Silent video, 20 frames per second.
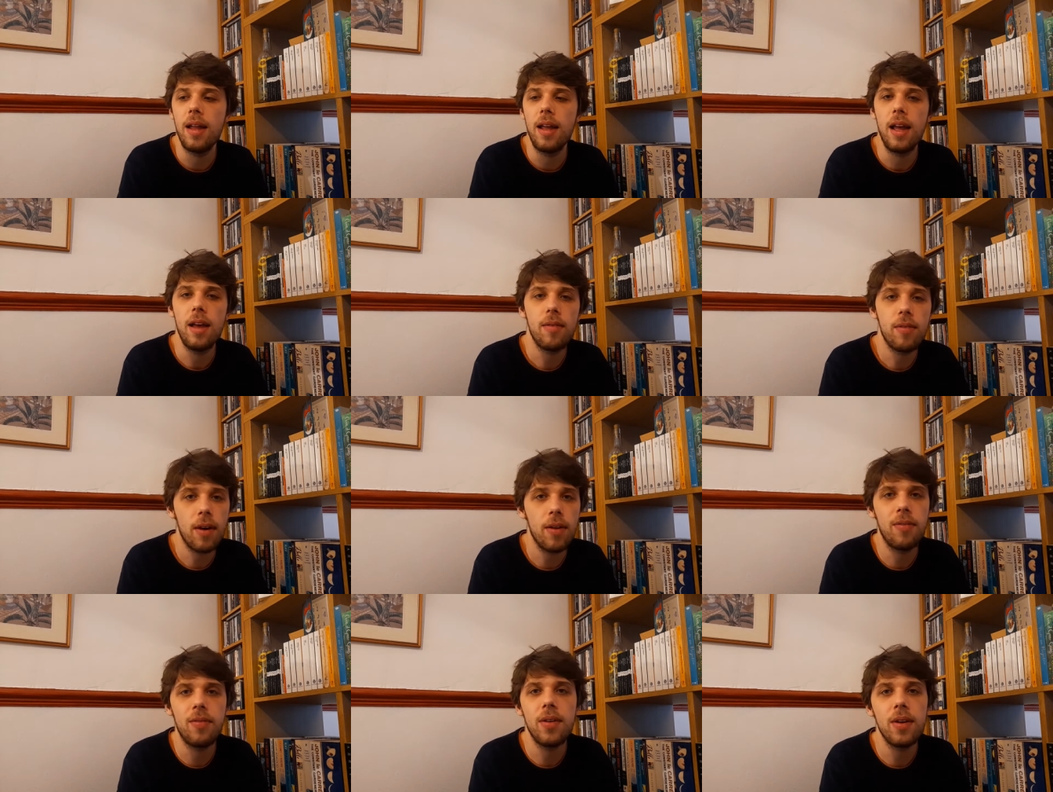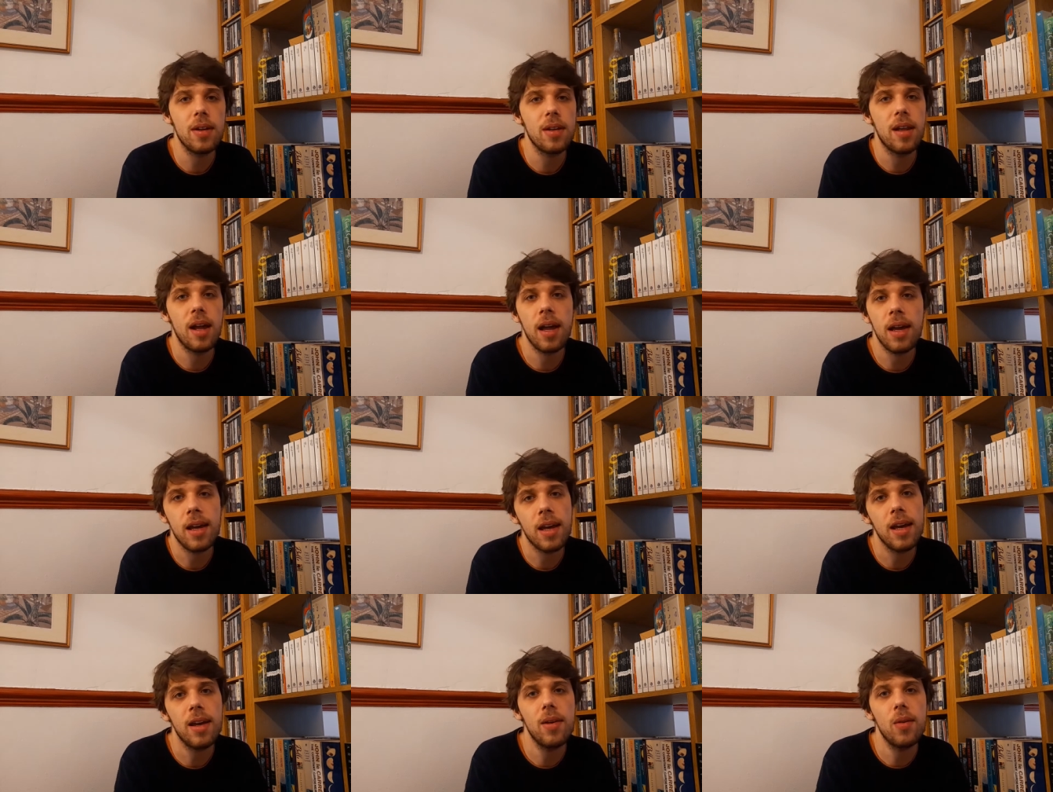if I feel
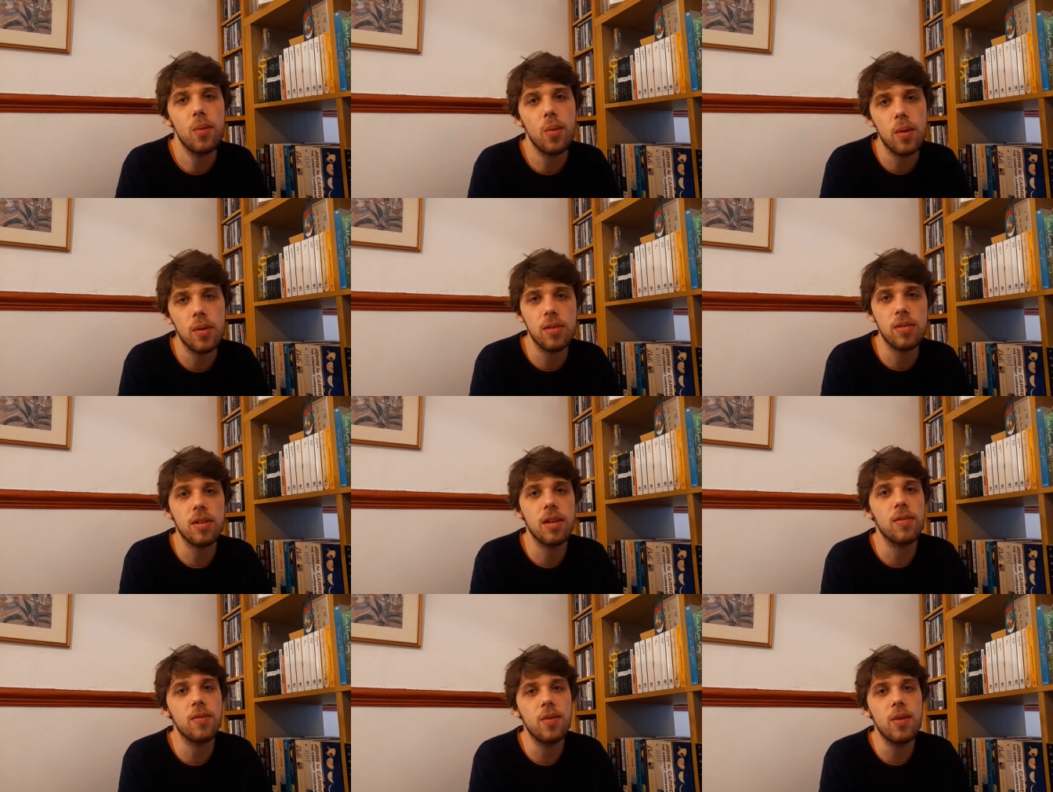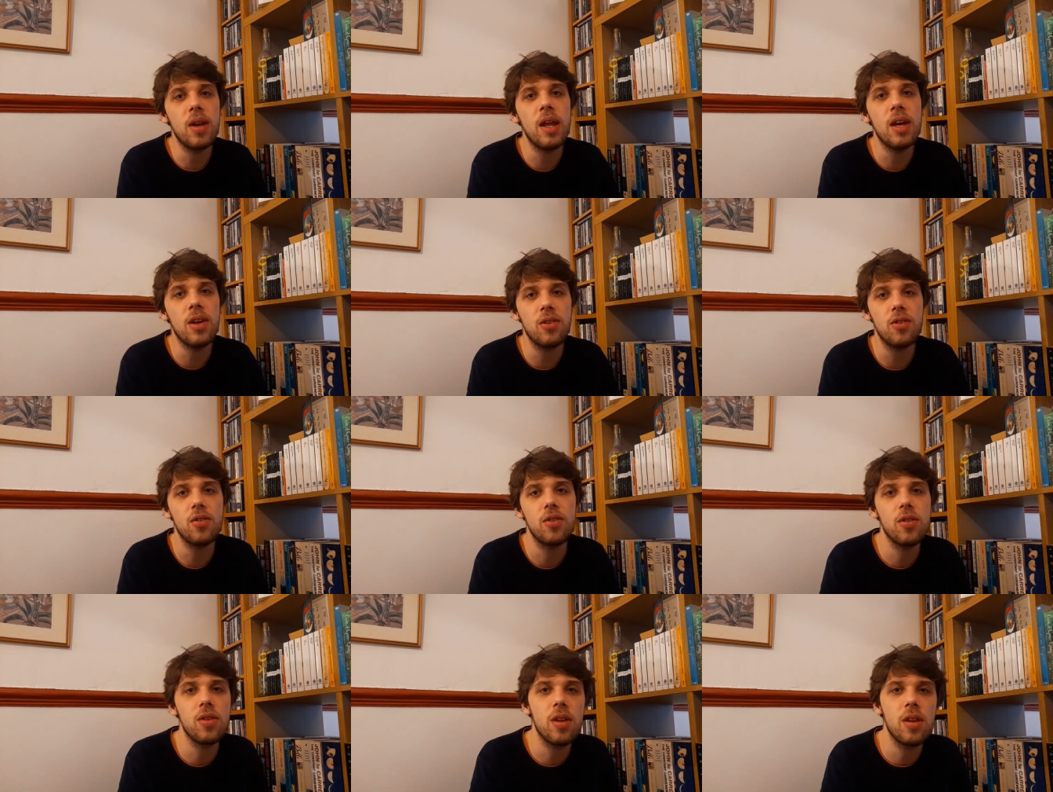like it once I
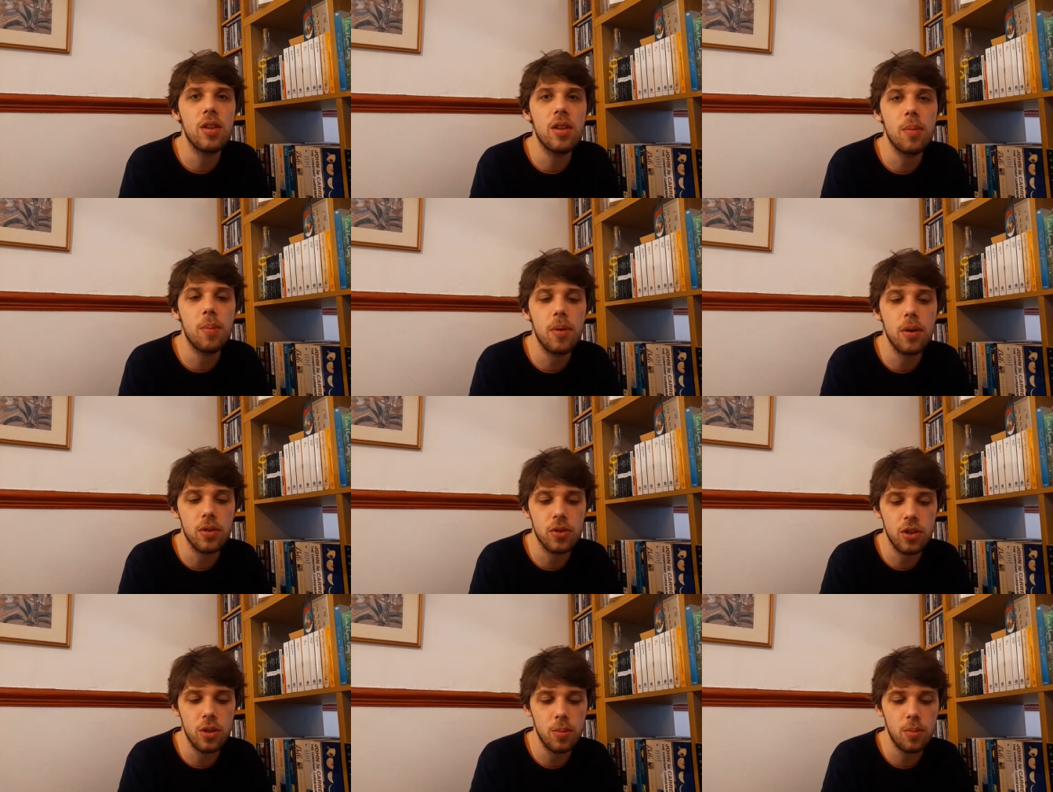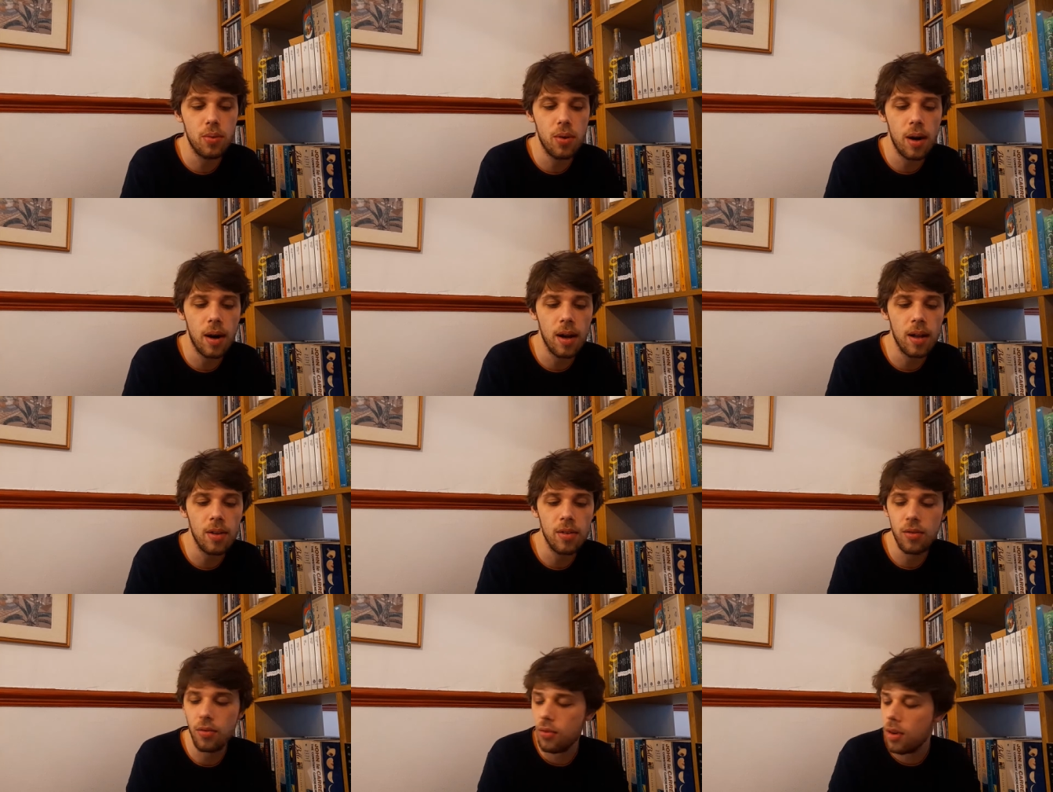finish the BookTube
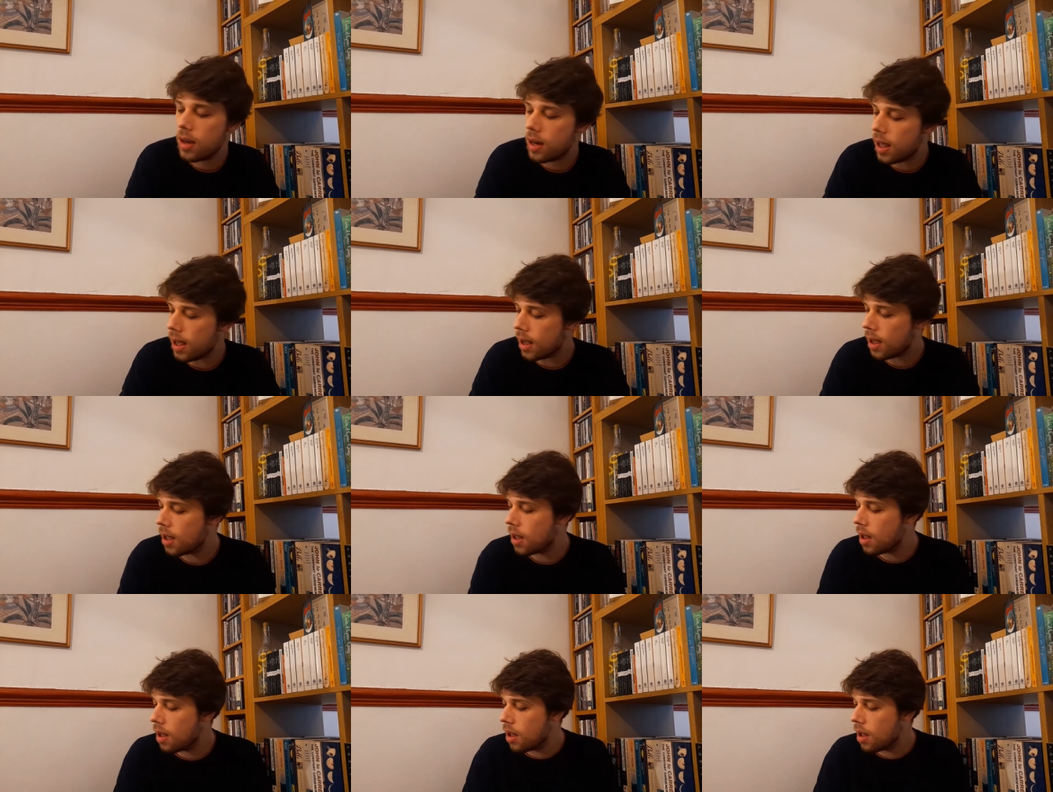prize reading.